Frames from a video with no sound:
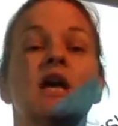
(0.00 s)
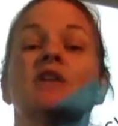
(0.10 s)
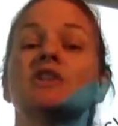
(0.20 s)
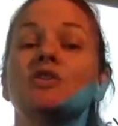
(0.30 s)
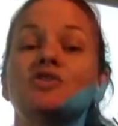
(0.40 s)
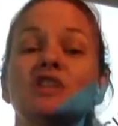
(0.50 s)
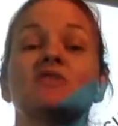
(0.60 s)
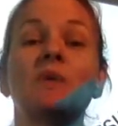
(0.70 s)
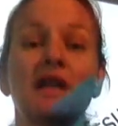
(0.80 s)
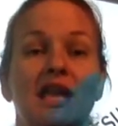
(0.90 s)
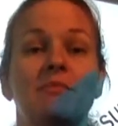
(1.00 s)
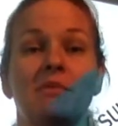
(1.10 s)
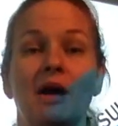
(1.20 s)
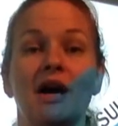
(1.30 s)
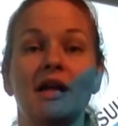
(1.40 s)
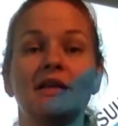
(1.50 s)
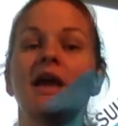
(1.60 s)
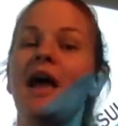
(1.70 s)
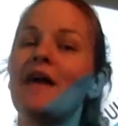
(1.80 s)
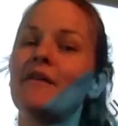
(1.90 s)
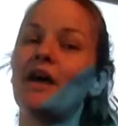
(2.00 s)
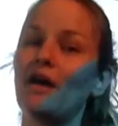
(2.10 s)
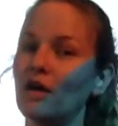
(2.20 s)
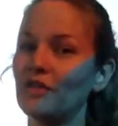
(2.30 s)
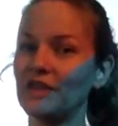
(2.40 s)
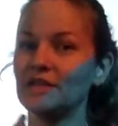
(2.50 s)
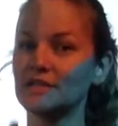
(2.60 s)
So you just want to keep in mind, have a healthy